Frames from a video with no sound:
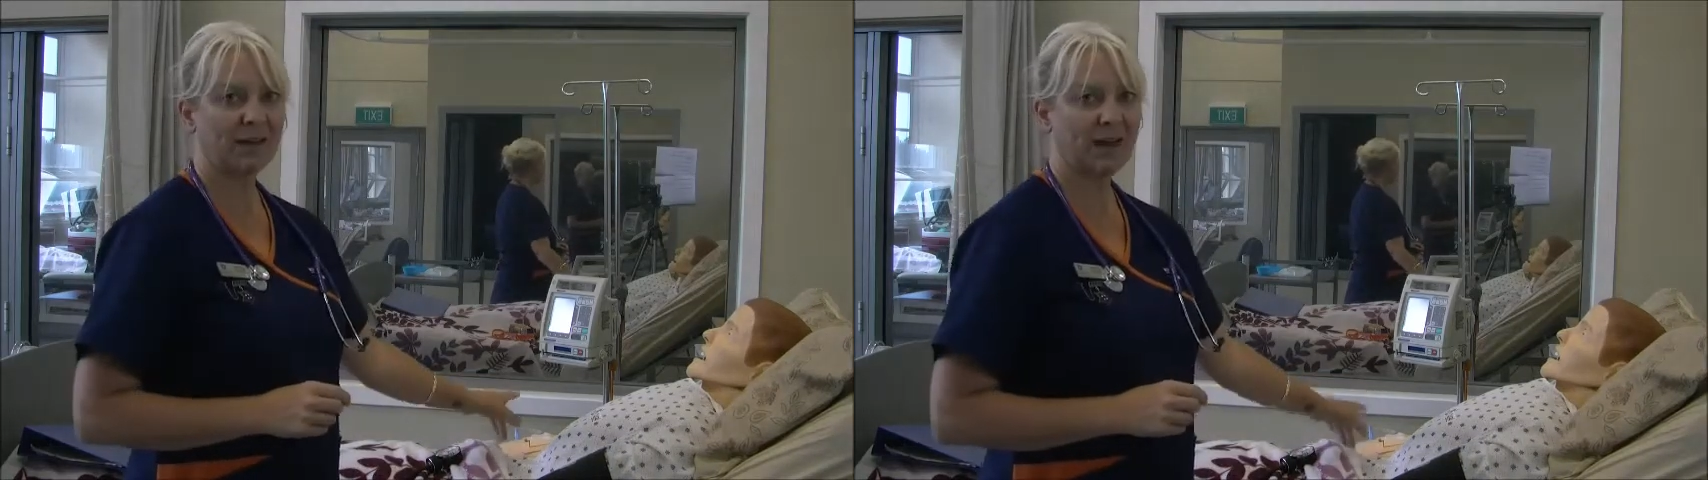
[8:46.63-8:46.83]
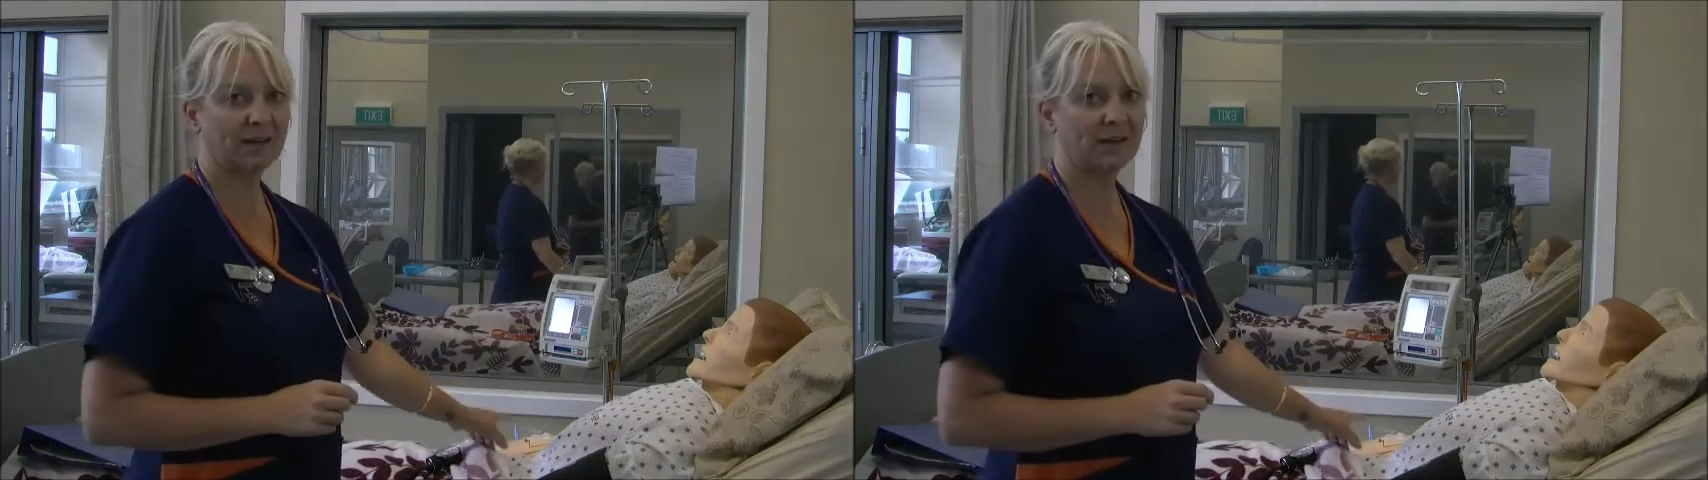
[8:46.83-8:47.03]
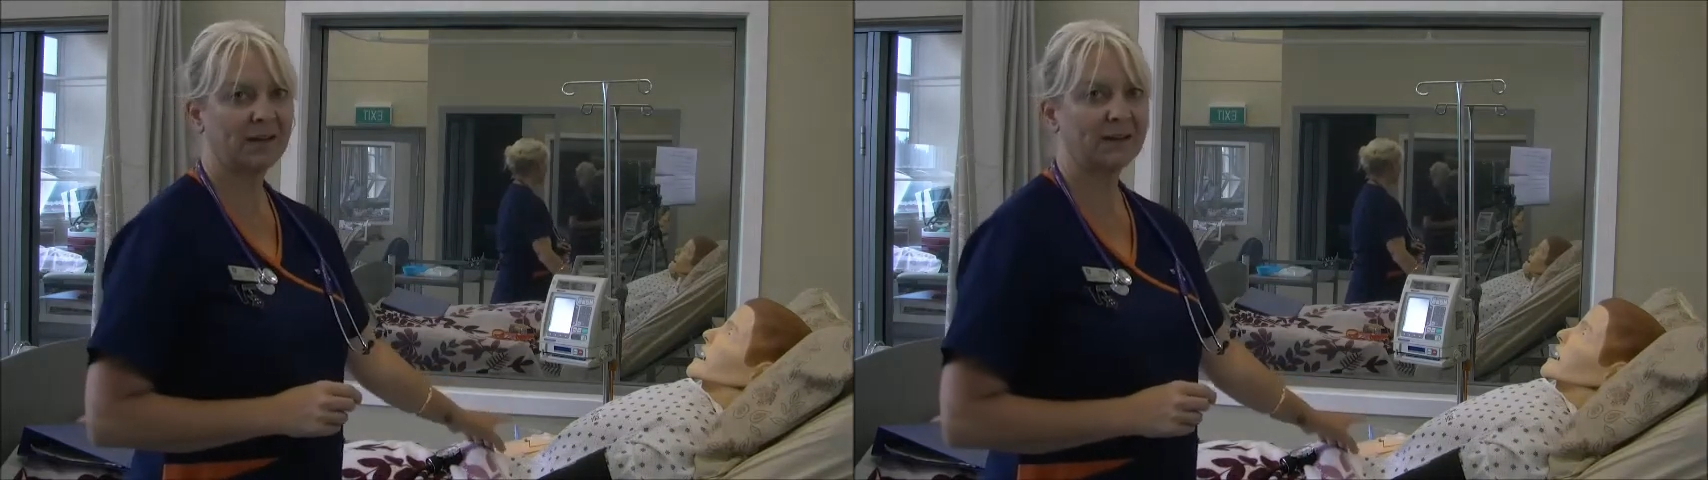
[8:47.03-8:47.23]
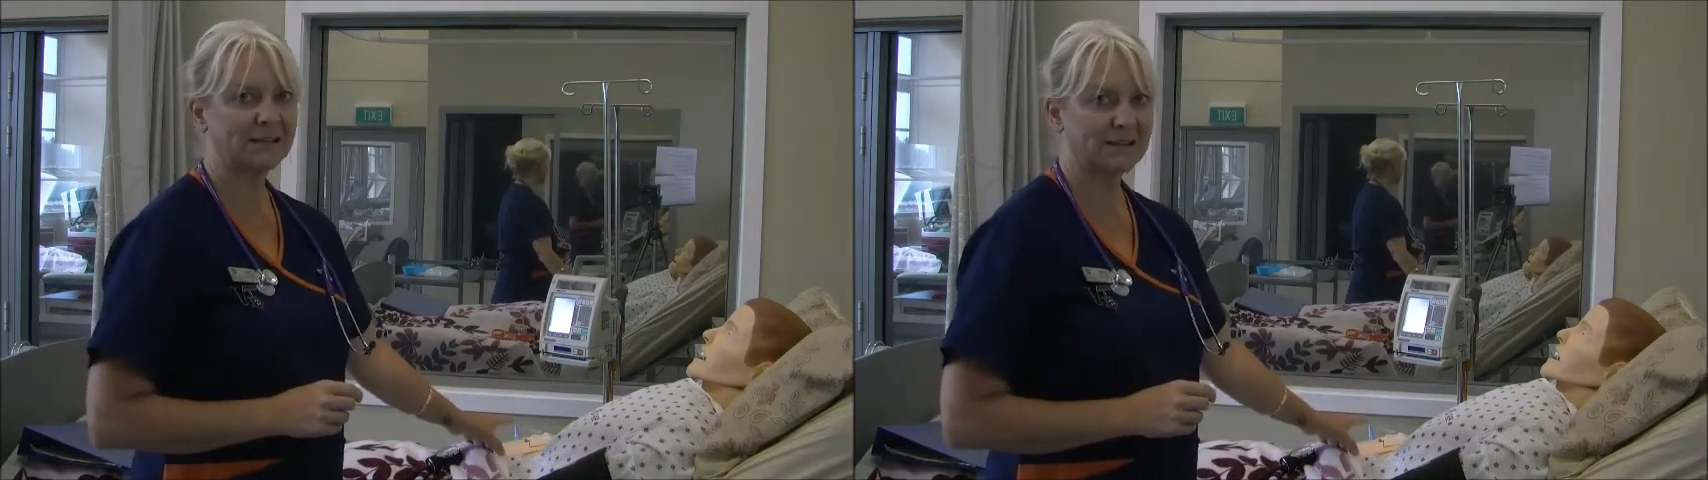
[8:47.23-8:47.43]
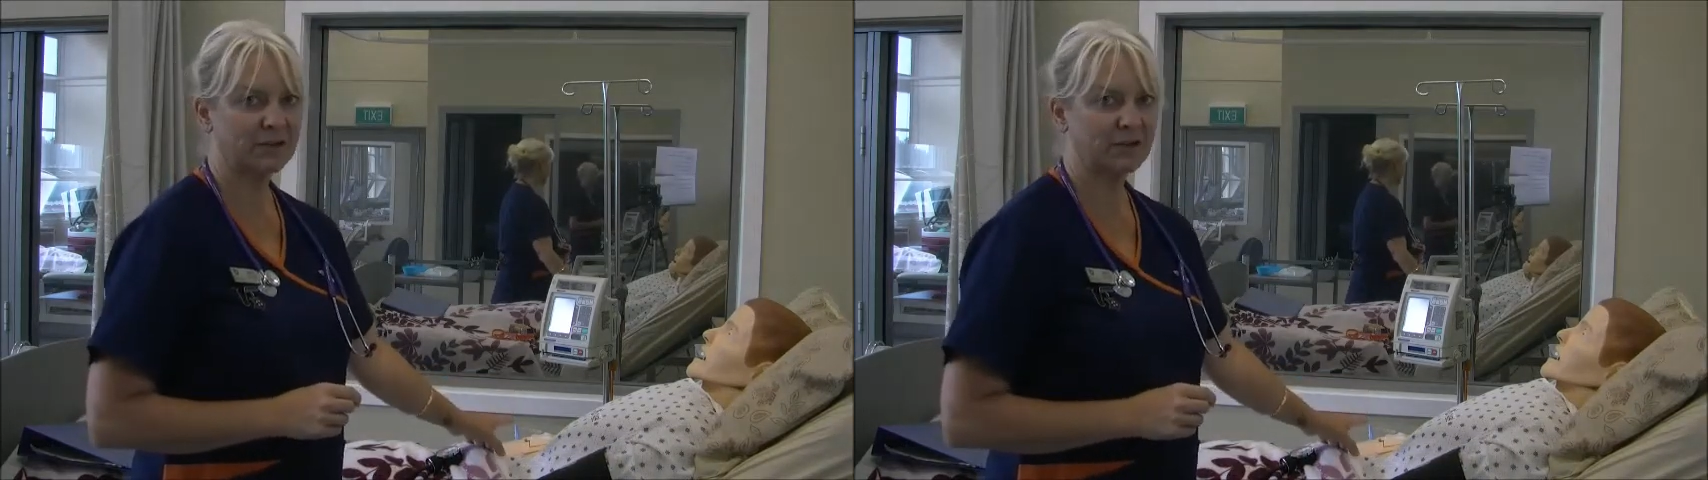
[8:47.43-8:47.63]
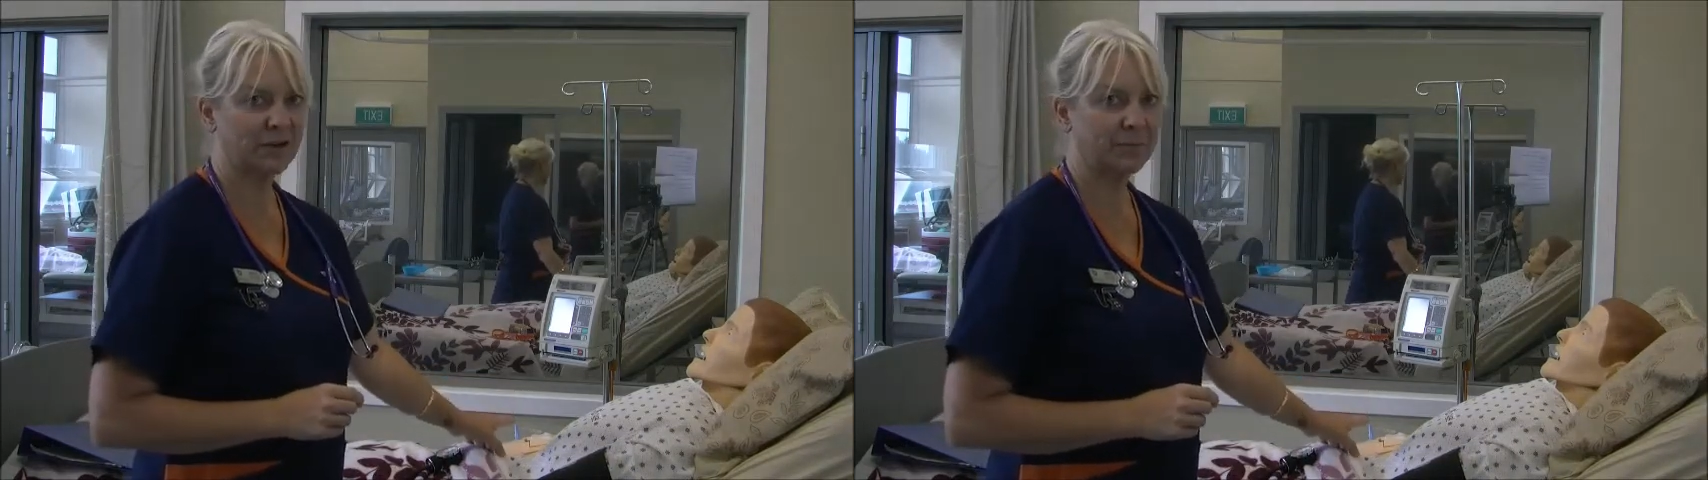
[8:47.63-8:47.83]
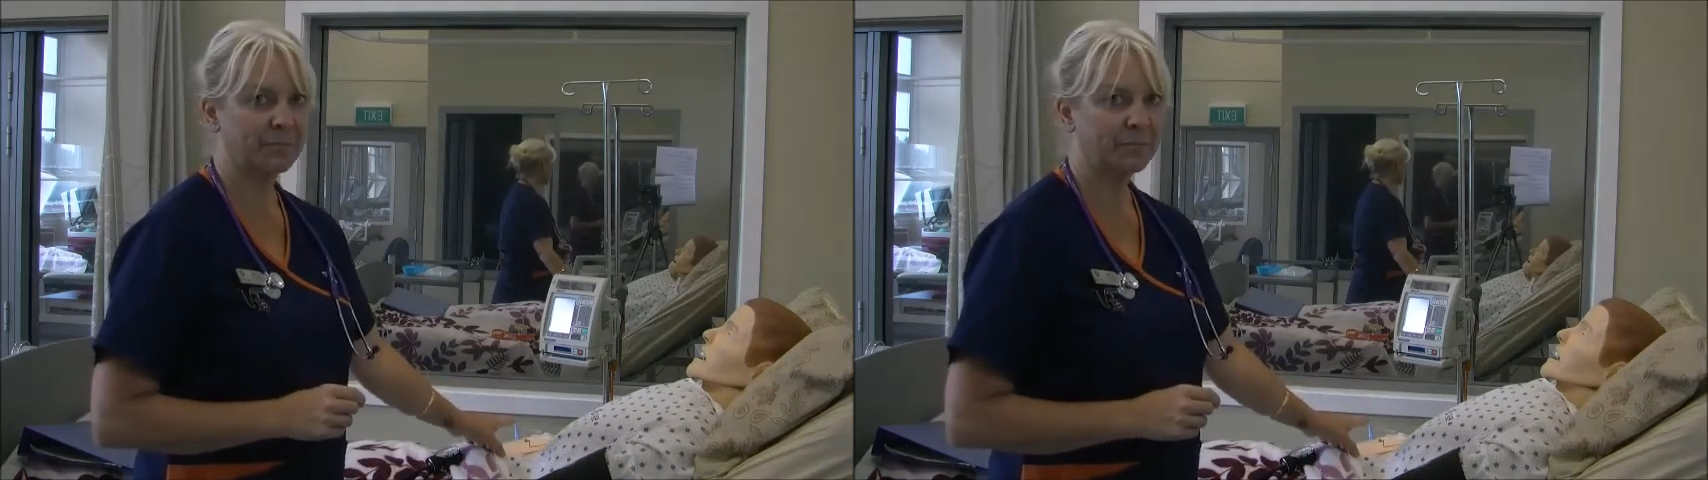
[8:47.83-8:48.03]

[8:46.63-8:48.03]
cannula in situ.